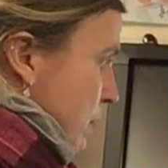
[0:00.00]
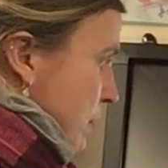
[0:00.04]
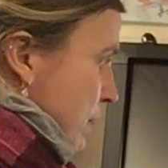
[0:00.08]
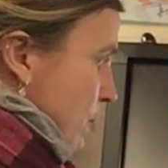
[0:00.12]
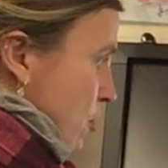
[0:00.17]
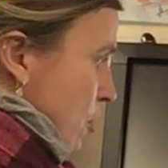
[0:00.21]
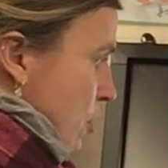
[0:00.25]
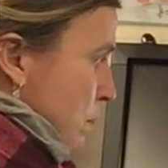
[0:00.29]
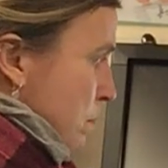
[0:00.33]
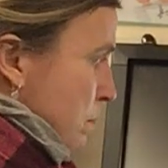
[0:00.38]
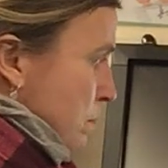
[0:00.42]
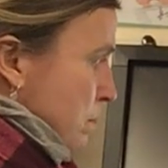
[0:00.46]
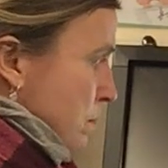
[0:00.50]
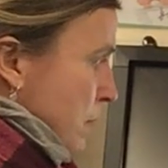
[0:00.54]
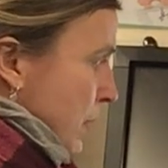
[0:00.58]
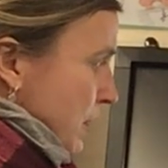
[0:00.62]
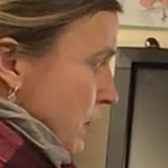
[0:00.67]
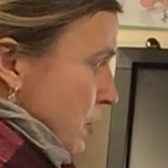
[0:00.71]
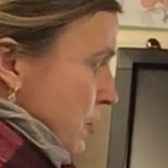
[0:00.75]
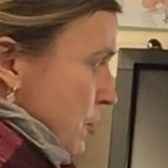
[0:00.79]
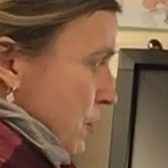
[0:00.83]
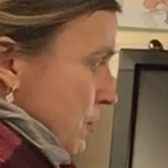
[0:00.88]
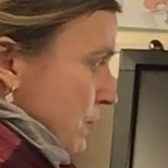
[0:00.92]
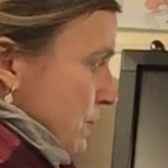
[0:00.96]
We've got a
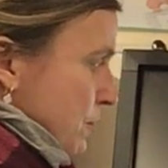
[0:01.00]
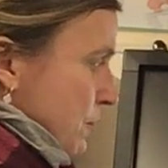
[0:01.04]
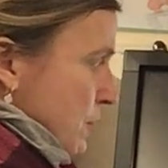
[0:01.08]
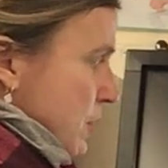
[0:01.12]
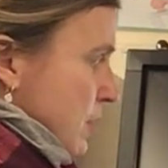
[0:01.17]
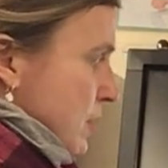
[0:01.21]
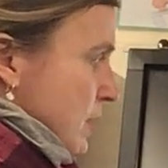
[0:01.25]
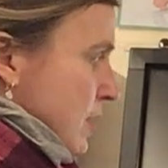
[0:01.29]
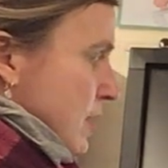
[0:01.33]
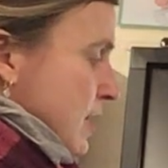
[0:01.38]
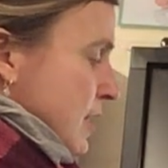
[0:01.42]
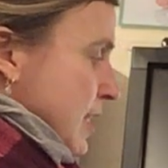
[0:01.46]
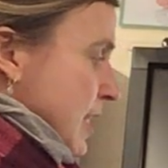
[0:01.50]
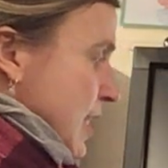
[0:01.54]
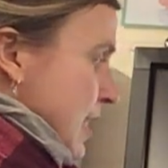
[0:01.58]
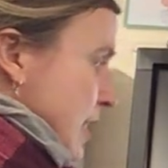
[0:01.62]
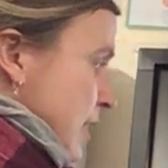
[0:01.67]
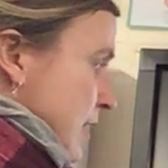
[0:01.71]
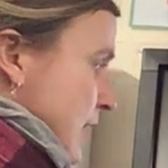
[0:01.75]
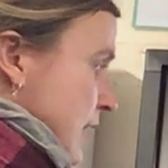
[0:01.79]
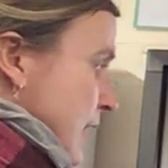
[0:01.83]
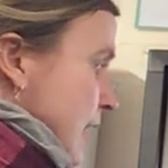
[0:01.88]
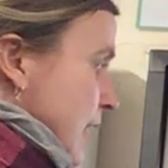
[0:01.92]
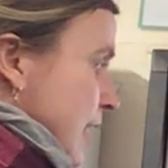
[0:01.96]
bunch of
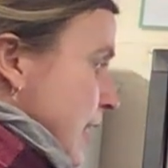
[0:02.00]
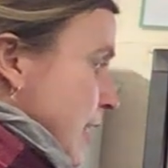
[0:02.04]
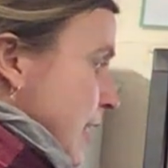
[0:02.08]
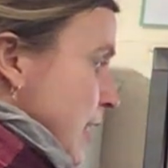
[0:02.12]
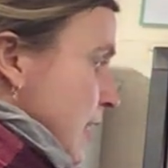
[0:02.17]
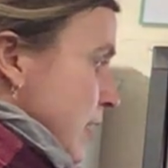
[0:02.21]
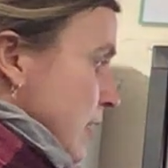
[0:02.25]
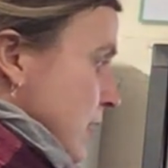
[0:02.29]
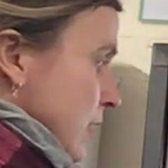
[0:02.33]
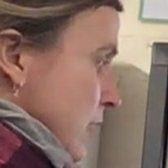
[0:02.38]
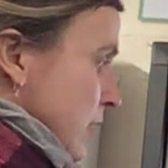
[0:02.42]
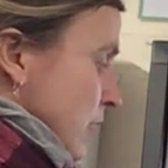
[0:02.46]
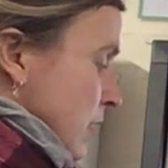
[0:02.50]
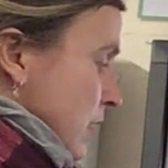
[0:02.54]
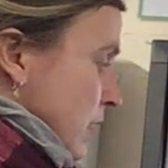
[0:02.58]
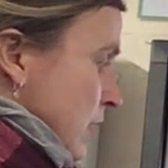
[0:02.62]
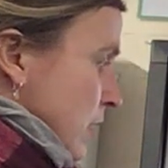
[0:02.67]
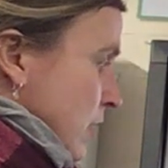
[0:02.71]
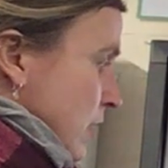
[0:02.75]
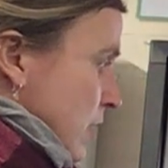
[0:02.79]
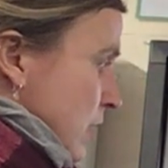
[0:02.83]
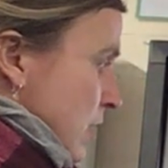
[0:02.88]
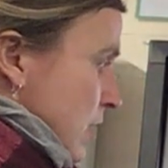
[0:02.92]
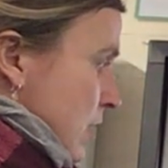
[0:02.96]
sticks here.
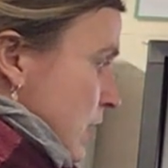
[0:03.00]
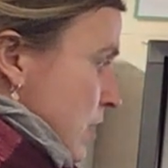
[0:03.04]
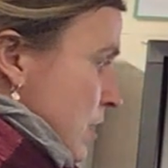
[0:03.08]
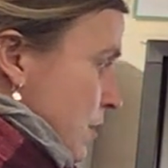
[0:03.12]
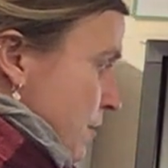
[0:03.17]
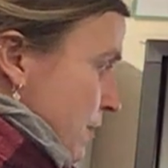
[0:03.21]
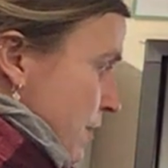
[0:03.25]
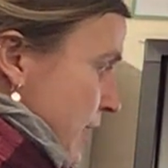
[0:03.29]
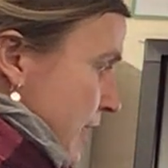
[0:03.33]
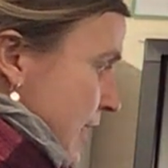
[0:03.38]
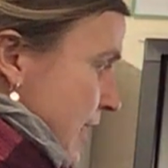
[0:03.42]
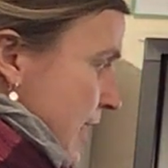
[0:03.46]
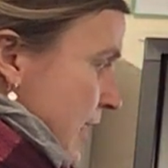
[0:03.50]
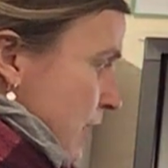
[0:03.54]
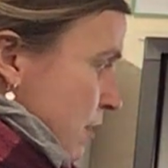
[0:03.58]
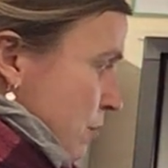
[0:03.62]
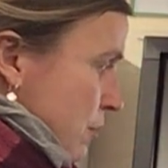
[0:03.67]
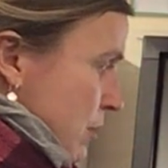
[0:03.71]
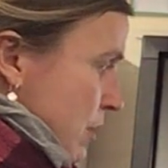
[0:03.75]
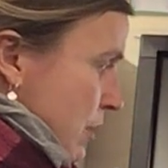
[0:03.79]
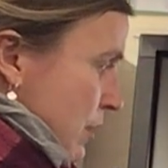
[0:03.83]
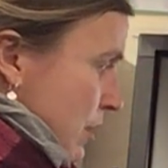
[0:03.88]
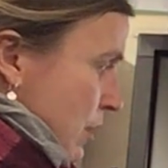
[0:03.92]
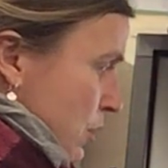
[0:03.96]
So if I
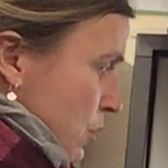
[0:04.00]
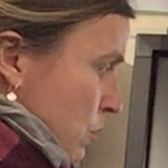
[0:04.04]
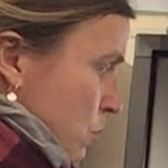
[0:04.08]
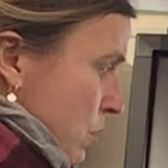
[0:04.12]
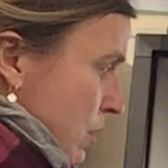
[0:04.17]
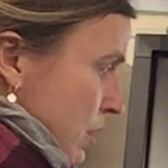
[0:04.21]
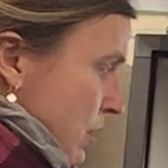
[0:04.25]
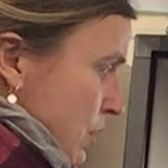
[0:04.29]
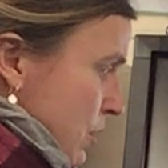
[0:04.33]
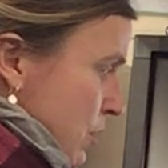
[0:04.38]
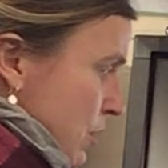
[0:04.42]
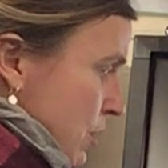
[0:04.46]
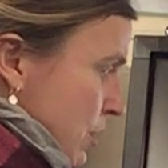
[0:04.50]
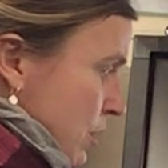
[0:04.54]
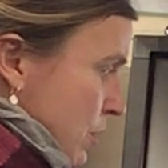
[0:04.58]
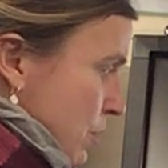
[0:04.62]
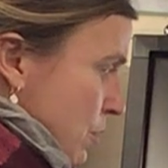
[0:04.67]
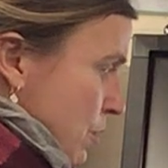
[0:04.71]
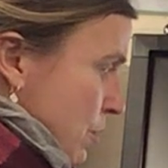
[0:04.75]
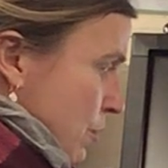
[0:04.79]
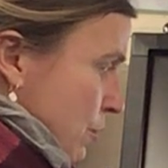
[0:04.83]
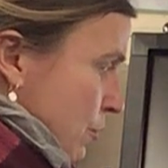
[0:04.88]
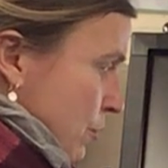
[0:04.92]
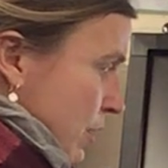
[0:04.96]
counted those, 1,
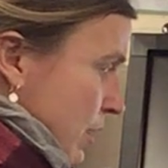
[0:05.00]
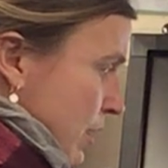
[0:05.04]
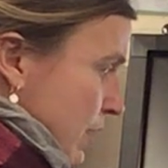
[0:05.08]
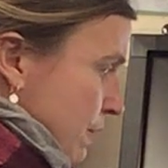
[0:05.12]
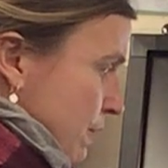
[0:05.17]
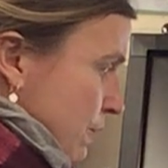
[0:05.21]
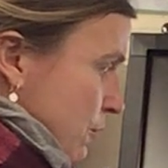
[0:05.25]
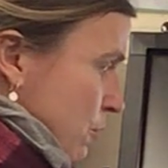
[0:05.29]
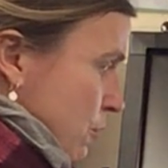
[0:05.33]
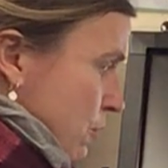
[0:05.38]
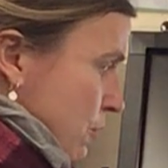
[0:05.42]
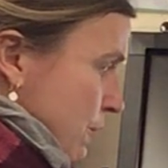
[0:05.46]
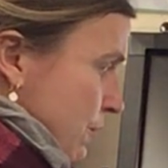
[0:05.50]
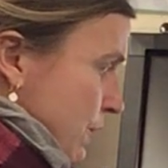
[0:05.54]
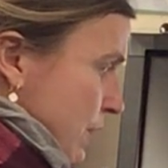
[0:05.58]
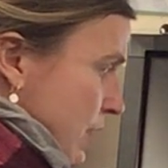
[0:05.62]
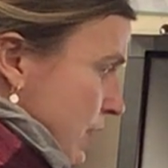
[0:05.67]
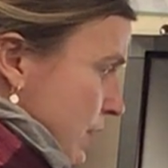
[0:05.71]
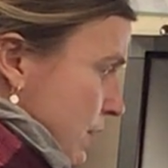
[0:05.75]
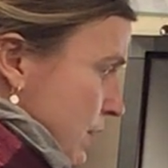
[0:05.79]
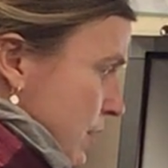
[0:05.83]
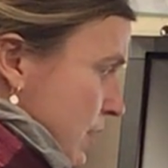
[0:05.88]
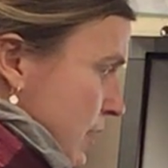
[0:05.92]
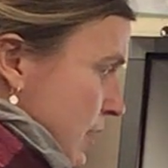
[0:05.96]
2, 3, 4,
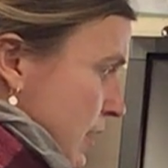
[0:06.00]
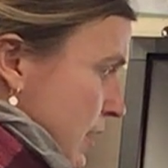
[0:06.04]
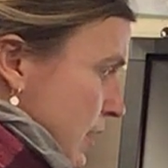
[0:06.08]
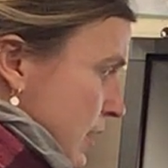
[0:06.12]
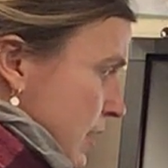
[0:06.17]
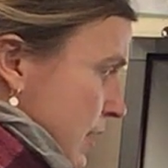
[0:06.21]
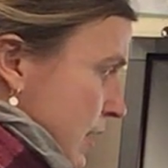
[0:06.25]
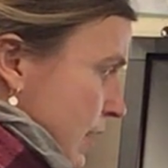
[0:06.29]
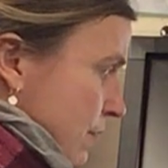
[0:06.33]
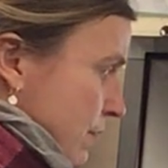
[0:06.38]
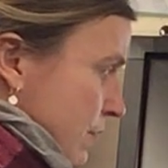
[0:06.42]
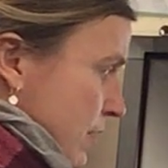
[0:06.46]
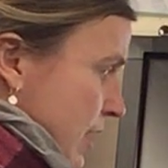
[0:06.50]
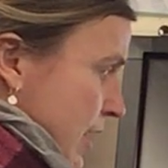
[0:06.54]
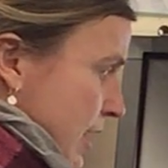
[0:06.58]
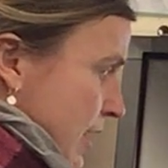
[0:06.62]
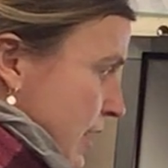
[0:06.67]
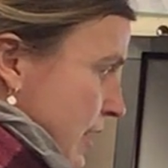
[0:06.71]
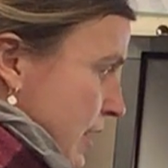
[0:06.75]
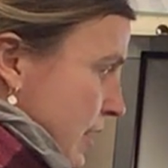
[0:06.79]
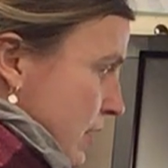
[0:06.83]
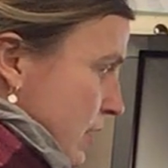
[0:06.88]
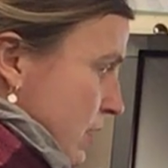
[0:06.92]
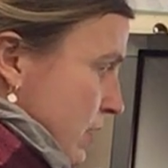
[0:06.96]
5, 6, 7,
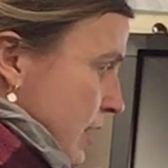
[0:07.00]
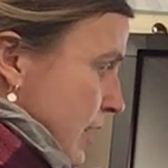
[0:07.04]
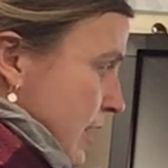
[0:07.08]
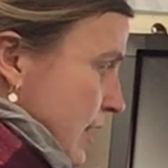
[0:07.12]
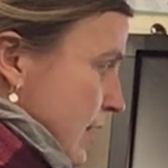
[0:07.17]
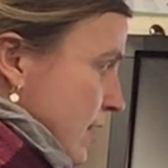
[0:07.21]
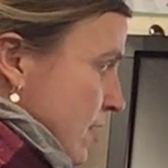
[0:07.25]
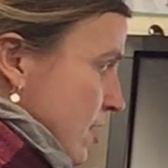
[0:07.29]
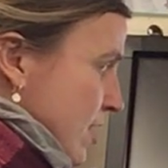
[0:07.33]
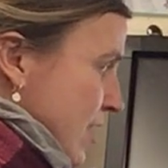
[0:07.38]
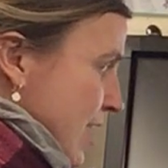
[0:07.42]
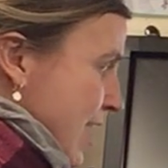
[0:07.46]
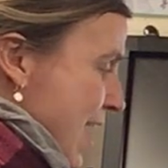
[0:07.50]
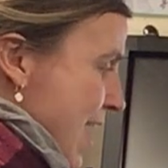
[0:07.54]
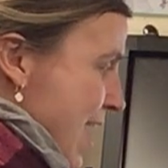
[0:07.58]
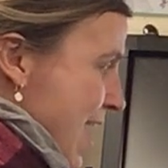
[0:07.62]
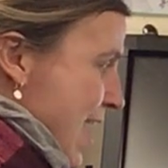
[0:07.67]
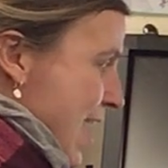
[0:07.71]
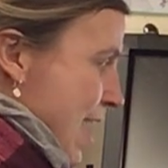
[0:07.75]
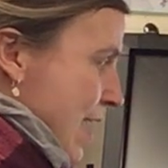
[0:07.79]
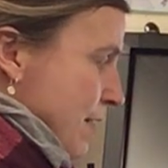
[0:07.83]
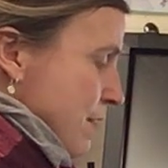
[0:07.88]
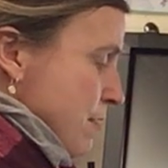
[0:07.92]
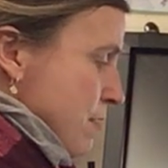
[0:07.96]
8, 9,
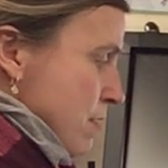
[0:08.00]
10.